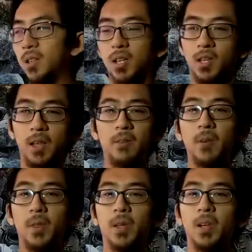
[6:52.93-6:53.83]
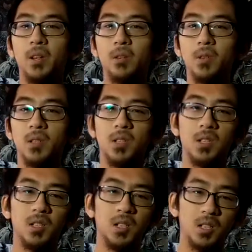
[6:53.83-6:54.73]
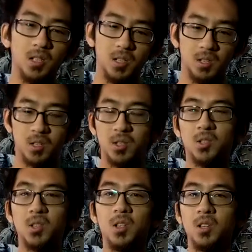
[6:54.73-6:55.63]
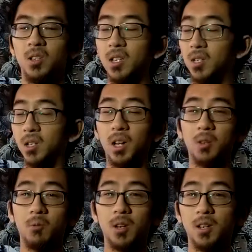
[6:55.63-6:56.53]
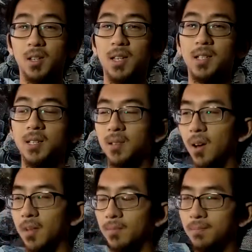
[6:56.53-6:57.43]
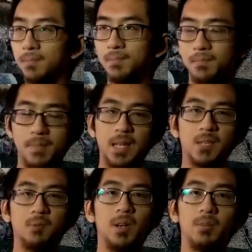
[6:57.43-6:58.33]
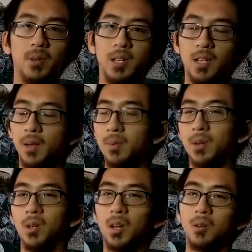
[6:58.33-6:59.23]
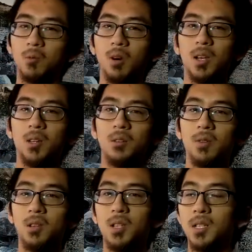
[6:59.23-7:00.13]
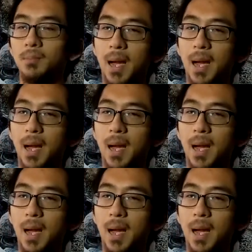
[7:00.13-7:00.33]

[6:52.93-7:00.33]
Like, everything they do is just, it's a lot of work. That's the best way to put it. They put a lot of work into it. It's a